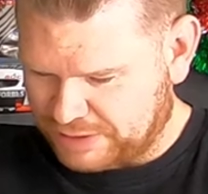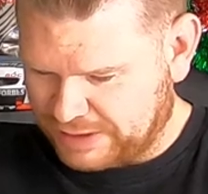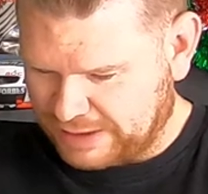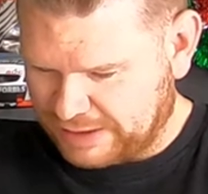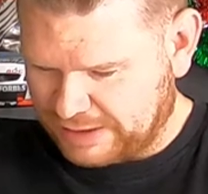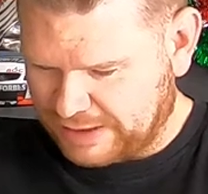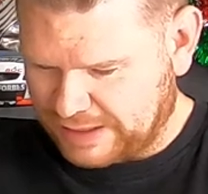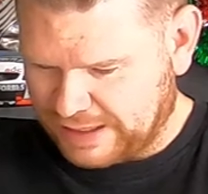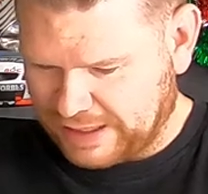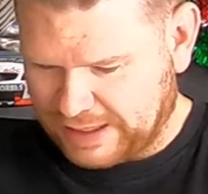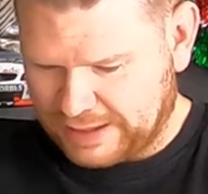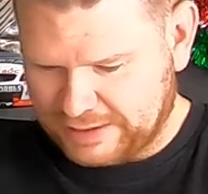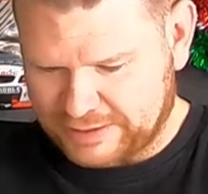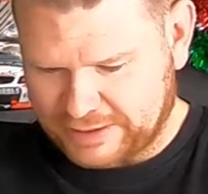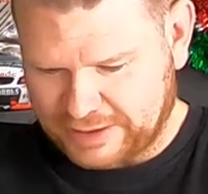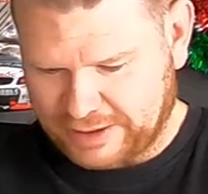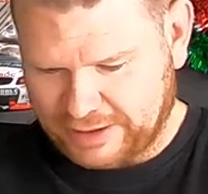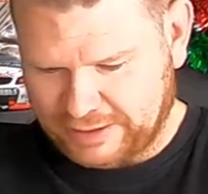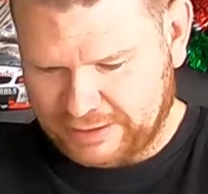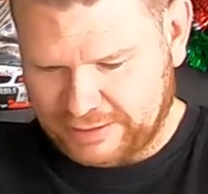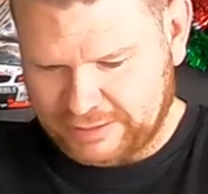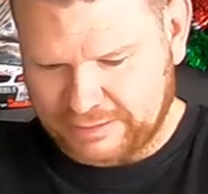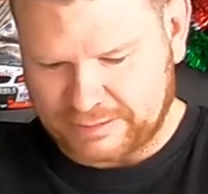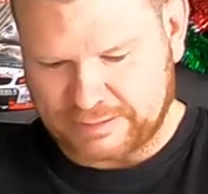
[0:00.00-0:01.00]
Dean
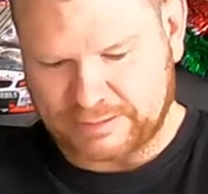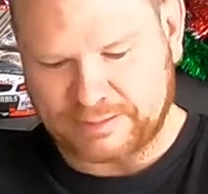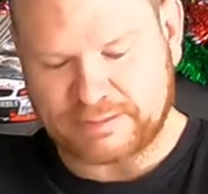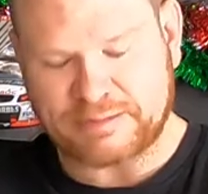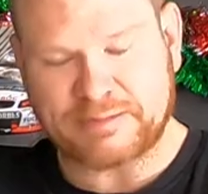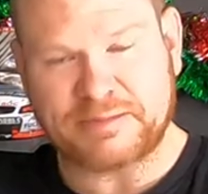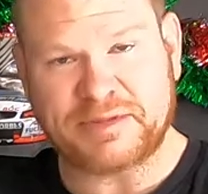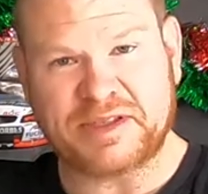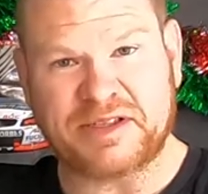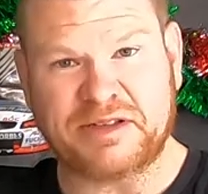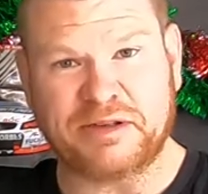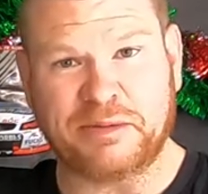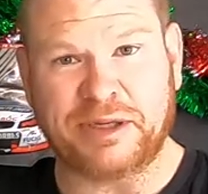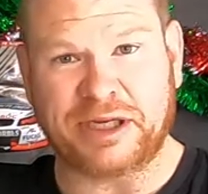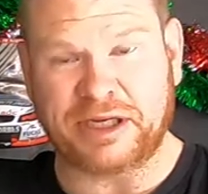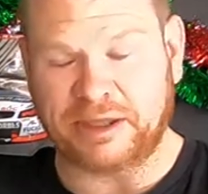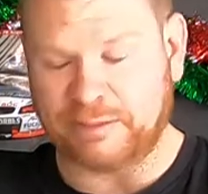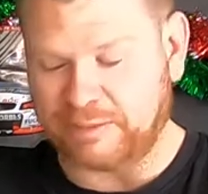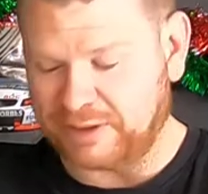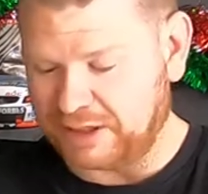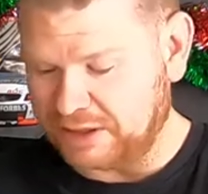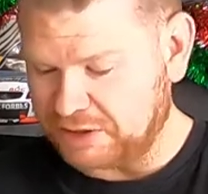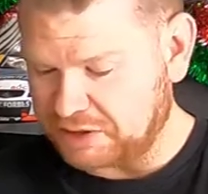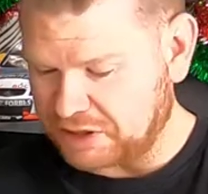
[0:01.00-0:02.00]
Canto still being
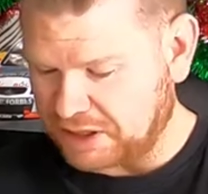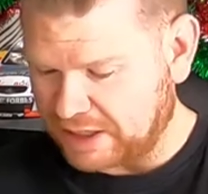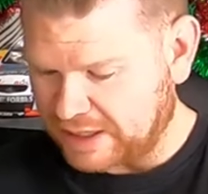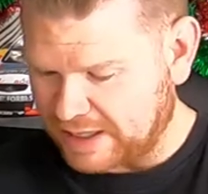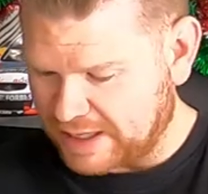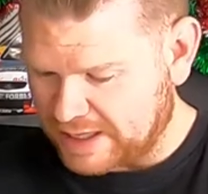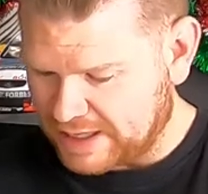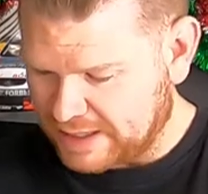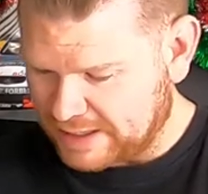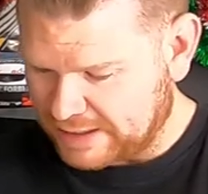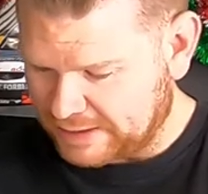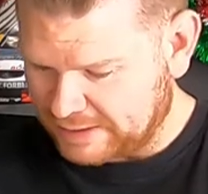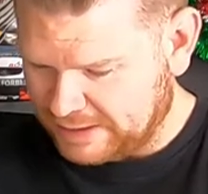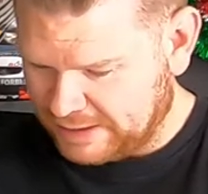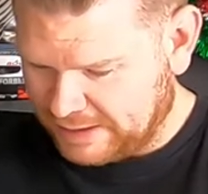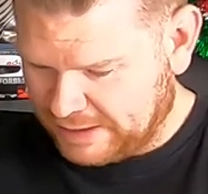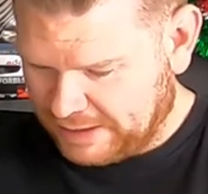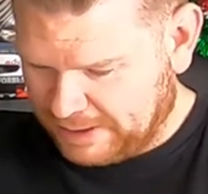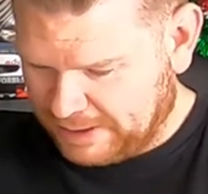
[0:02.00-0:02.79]
at BJR.